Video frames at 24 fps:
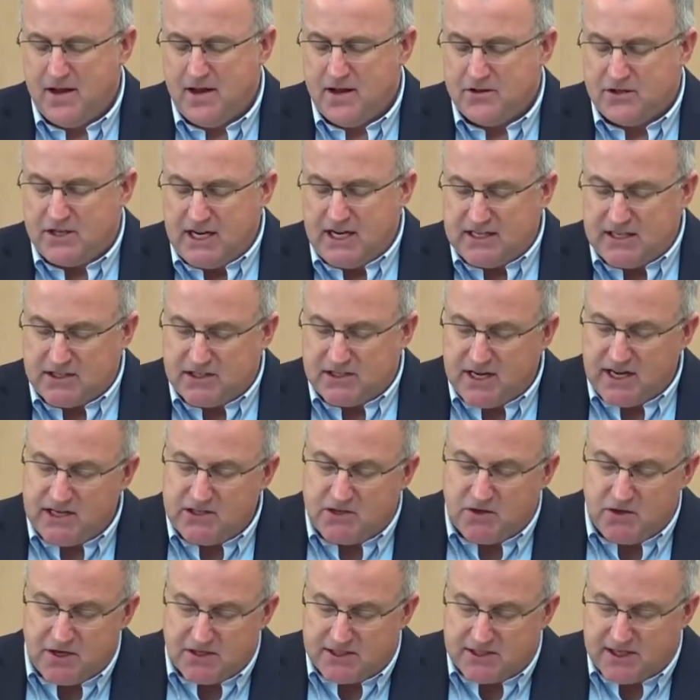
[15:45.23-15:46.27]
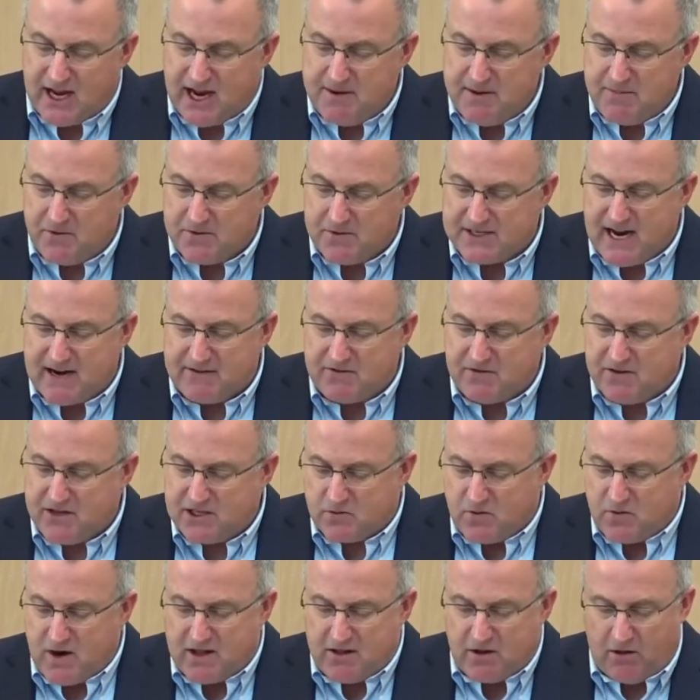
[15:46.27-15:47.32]
Jesus says to disciples after
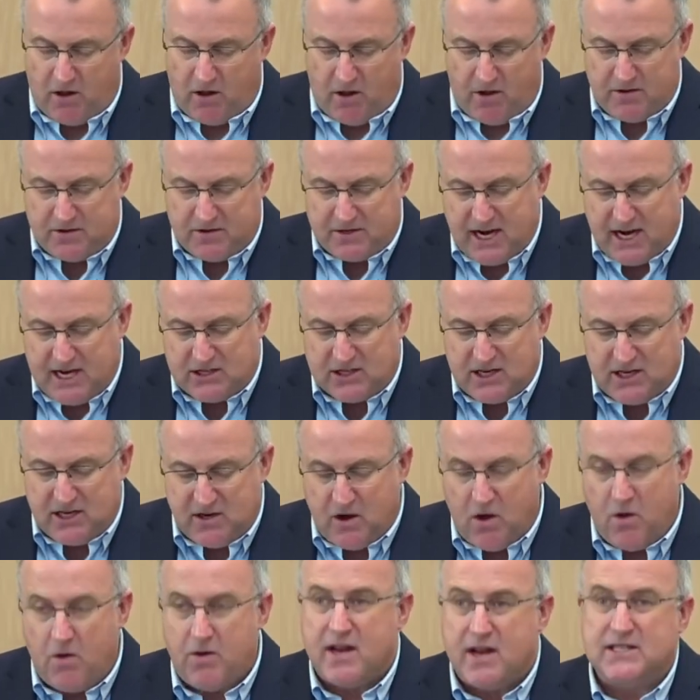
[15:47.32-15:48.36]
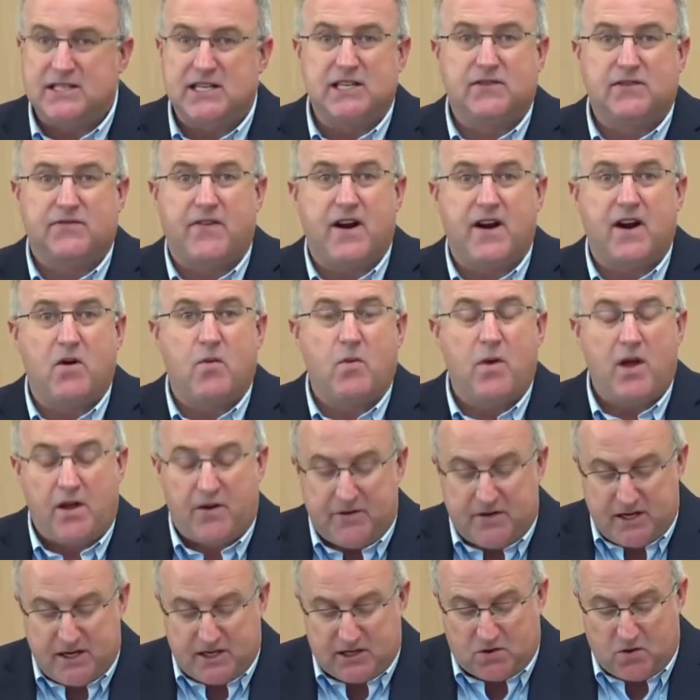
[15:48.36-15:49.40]
this rather long teaching known as his farewell
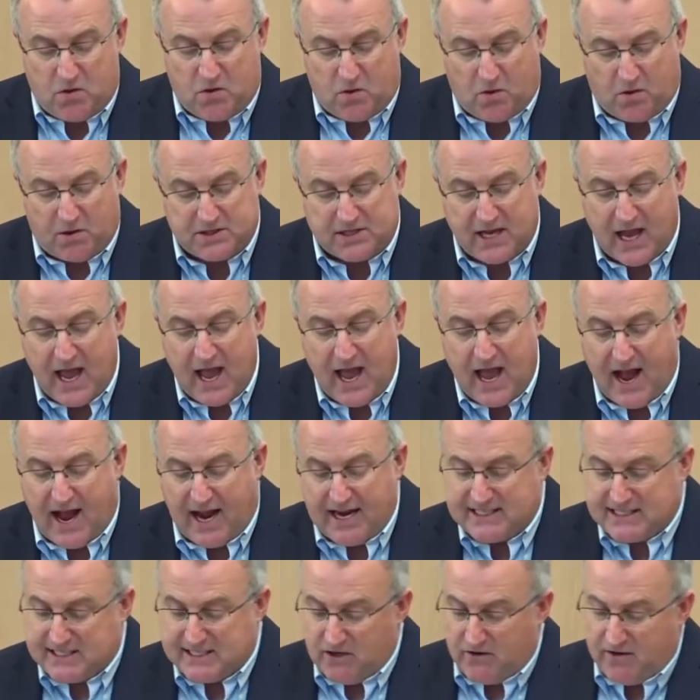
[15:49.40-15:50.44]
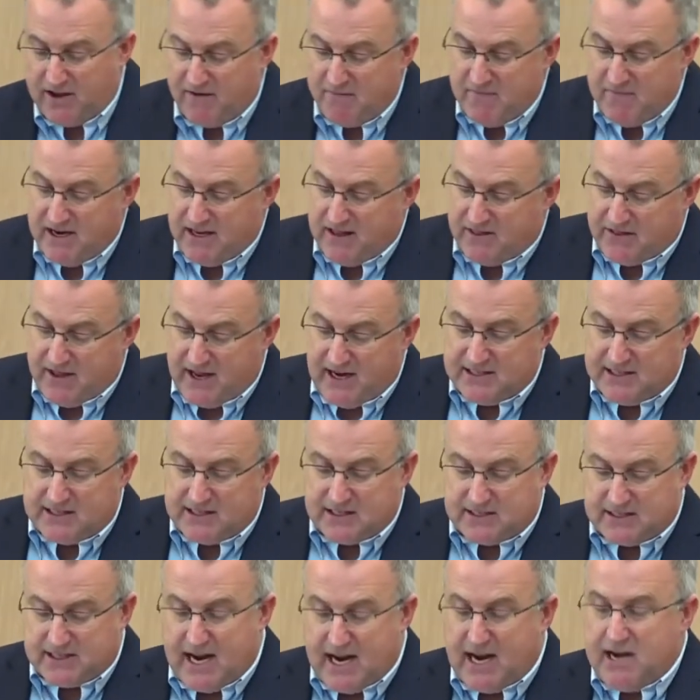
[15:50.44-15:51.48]
discourse, "I still have many things to
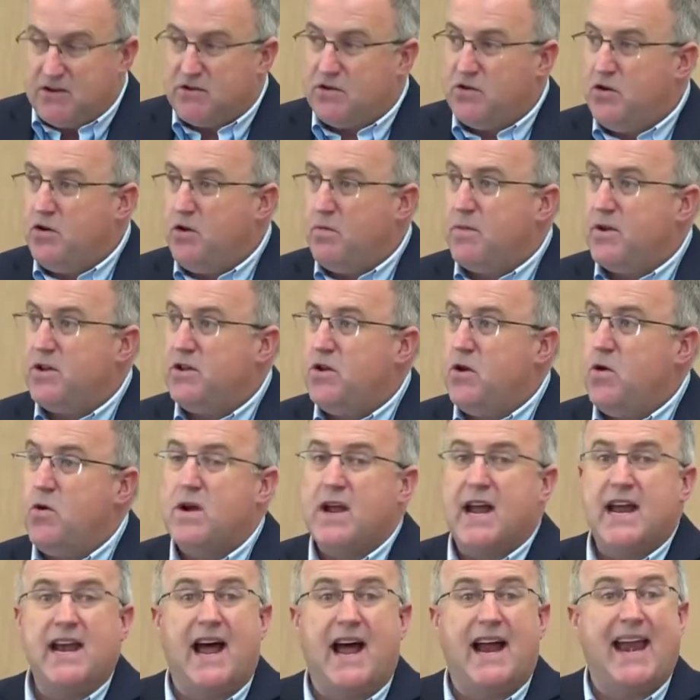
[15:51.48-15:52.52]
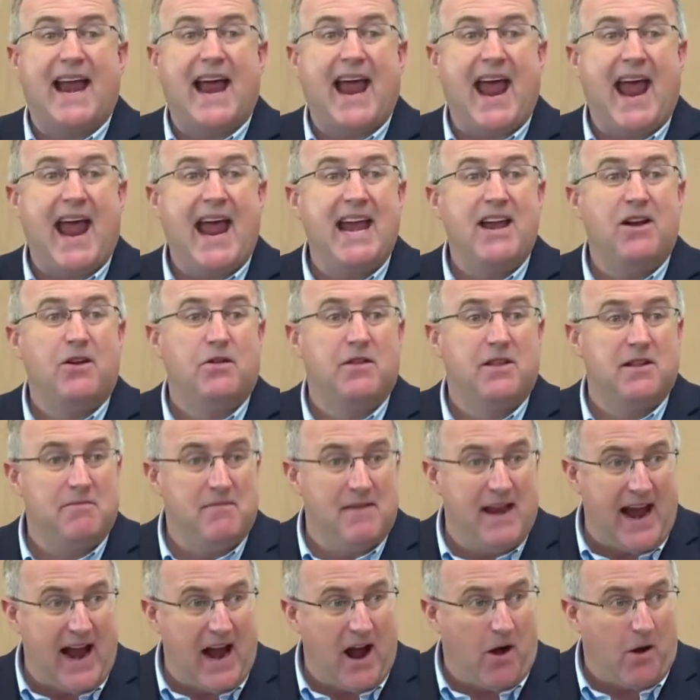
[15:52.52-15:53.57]
say to you, but you cannot handle them
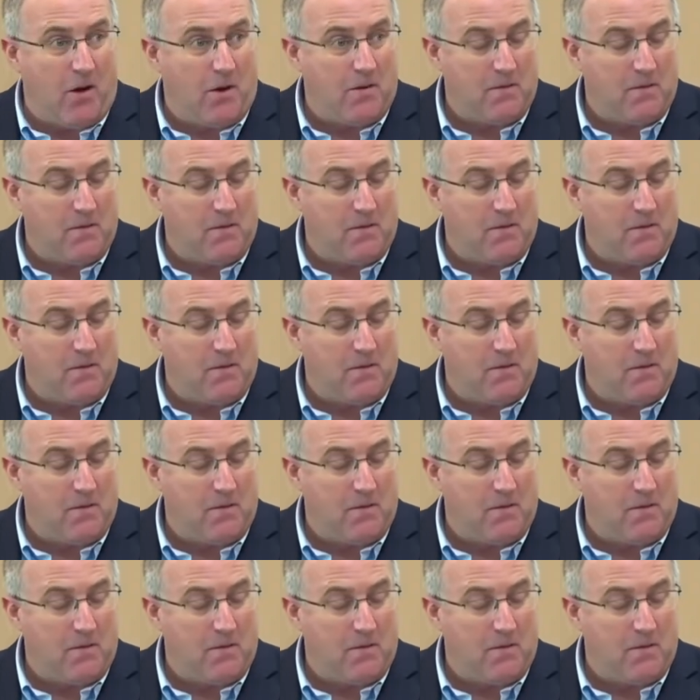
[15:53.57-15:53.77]
now."